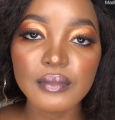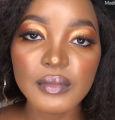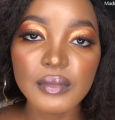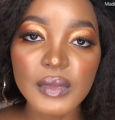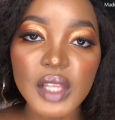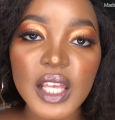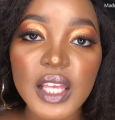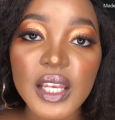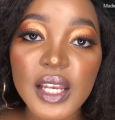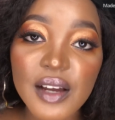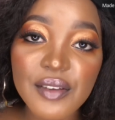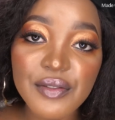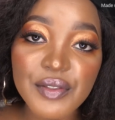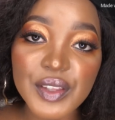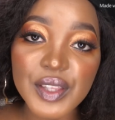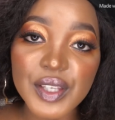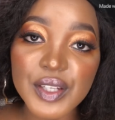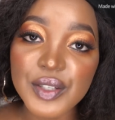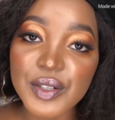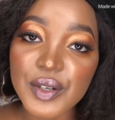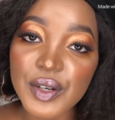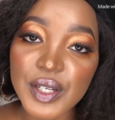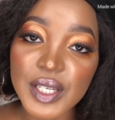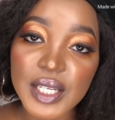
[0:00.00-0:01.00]
Enough with the
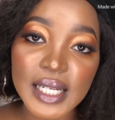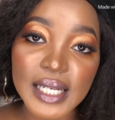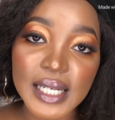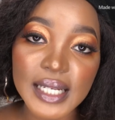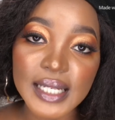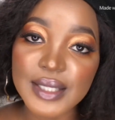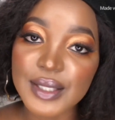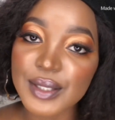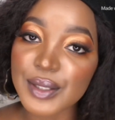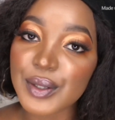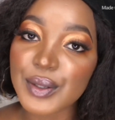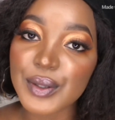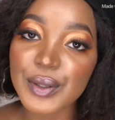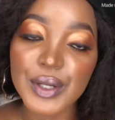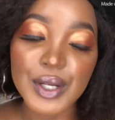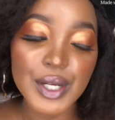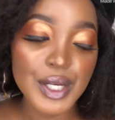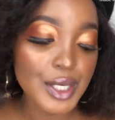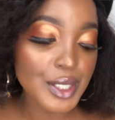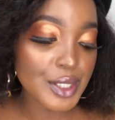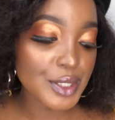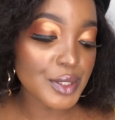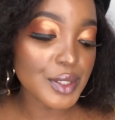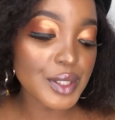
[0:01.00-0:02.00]
talking, let's go
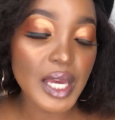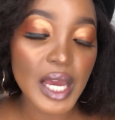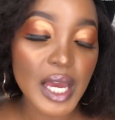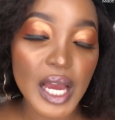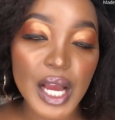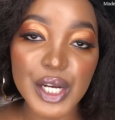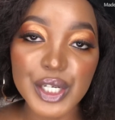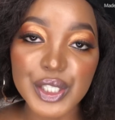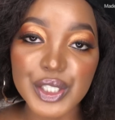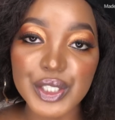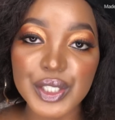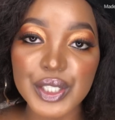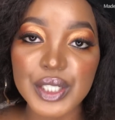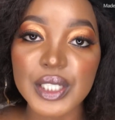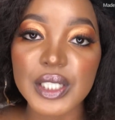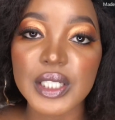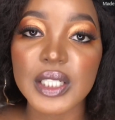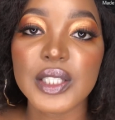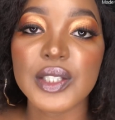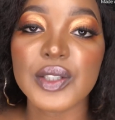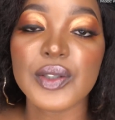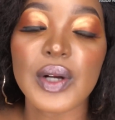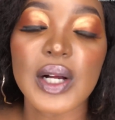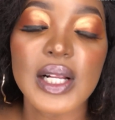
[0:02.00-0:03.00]
to the action.
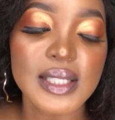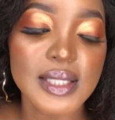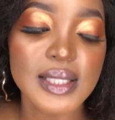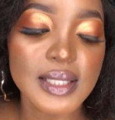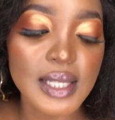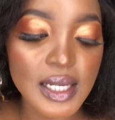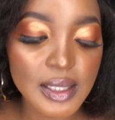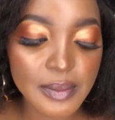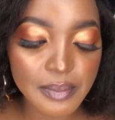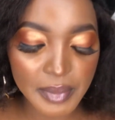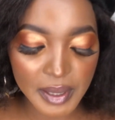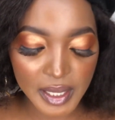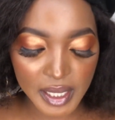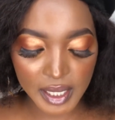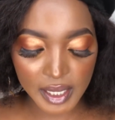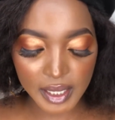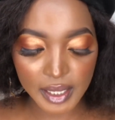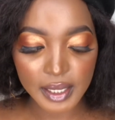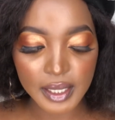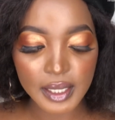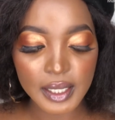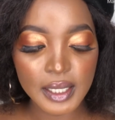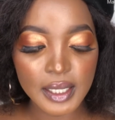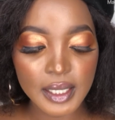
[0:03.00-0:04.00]
So I'll start by
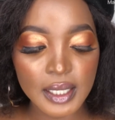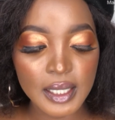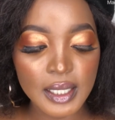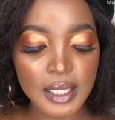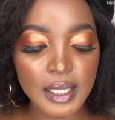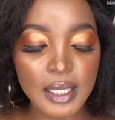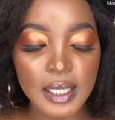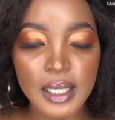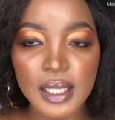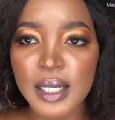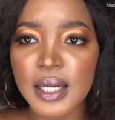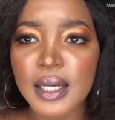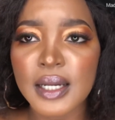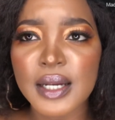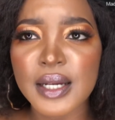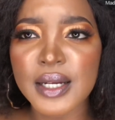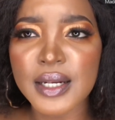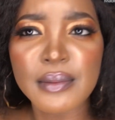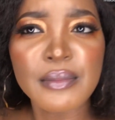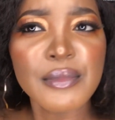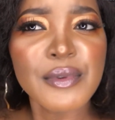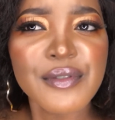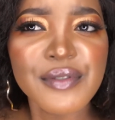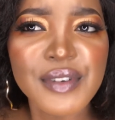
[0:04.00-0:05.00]

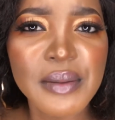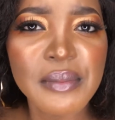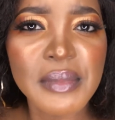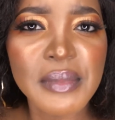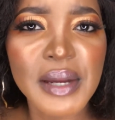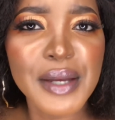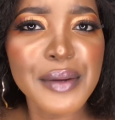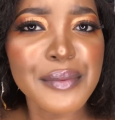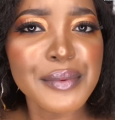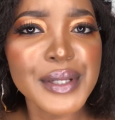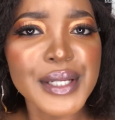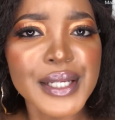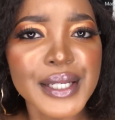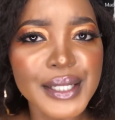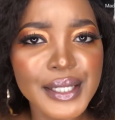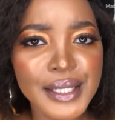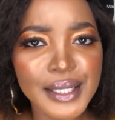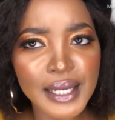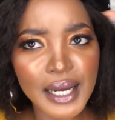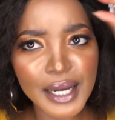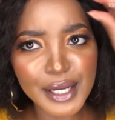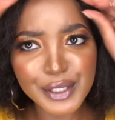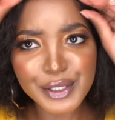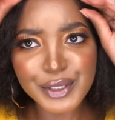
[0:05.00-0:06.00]
removing my wig,
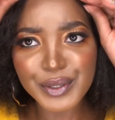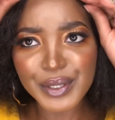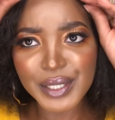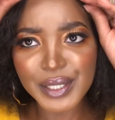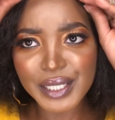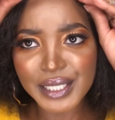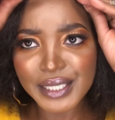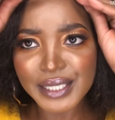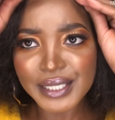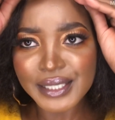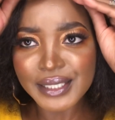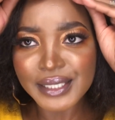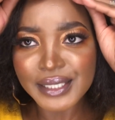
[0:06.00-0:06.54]
actually.